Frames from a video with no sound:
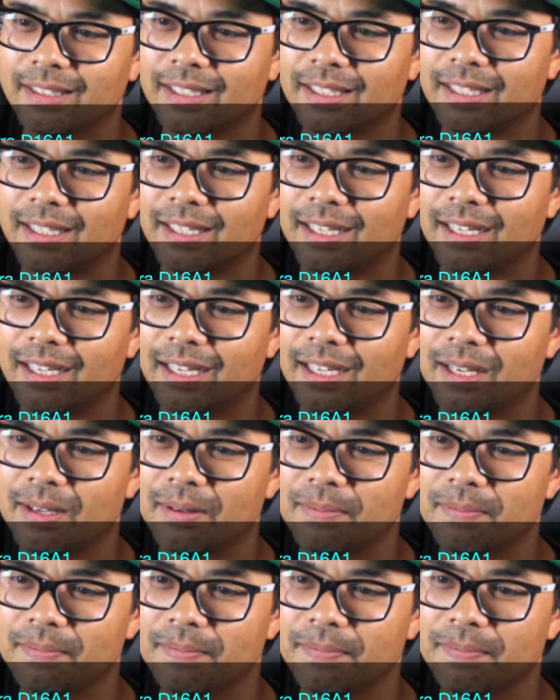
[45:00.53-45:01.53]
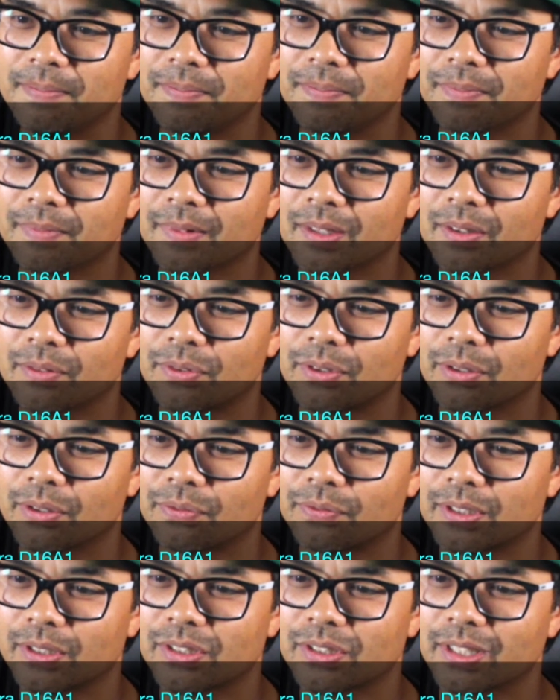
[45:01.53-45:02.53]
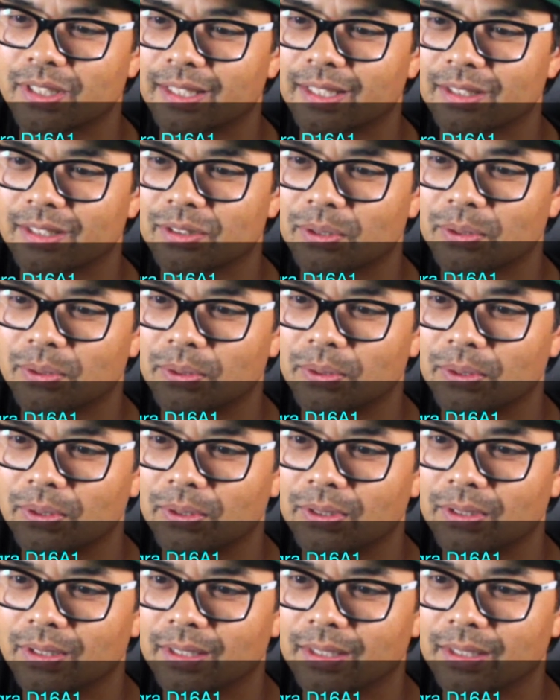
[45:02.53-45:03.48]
For the first gen. That's cool.